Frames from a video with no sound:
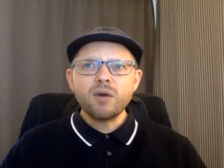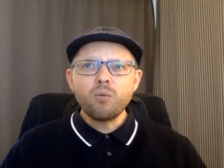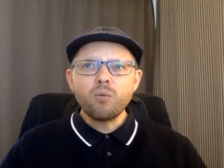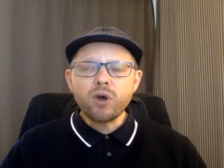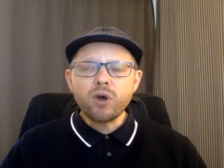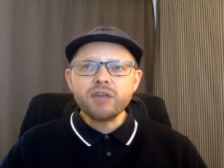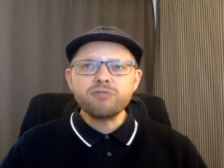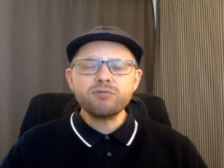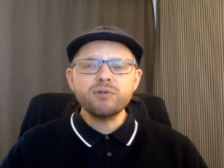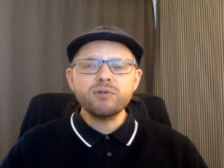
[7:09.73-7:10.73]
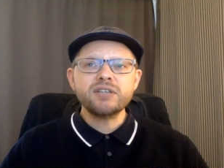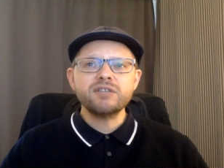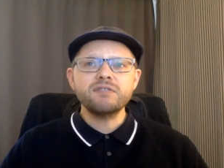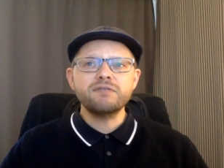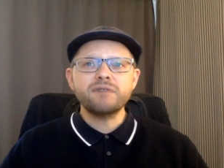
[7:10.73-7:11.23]
working through a list
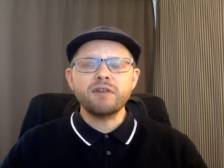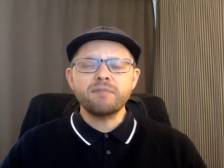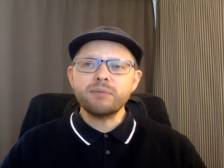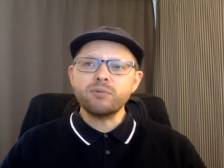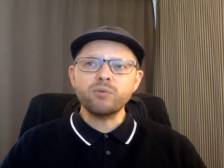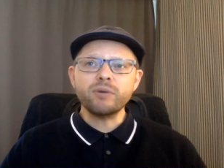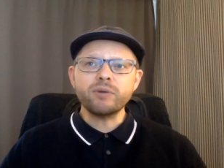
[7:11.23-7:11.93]
of people that we